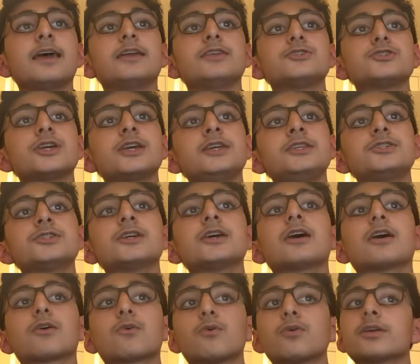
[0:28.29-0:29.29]
and change it
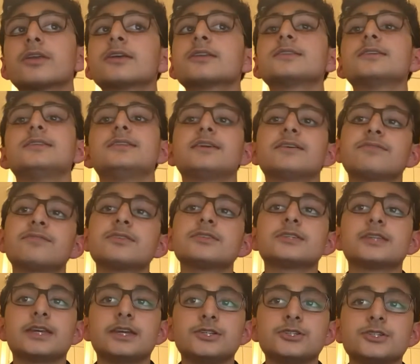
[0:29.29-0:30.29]
according to different
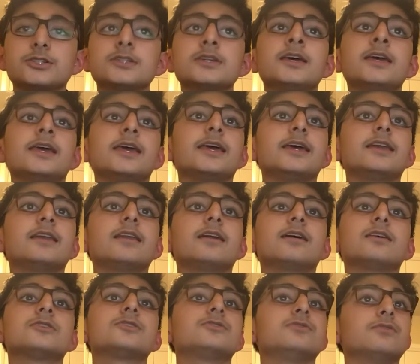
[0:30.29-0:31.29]
stages in
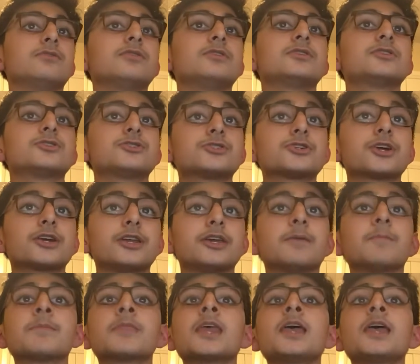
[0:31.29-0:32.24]
a student's journey.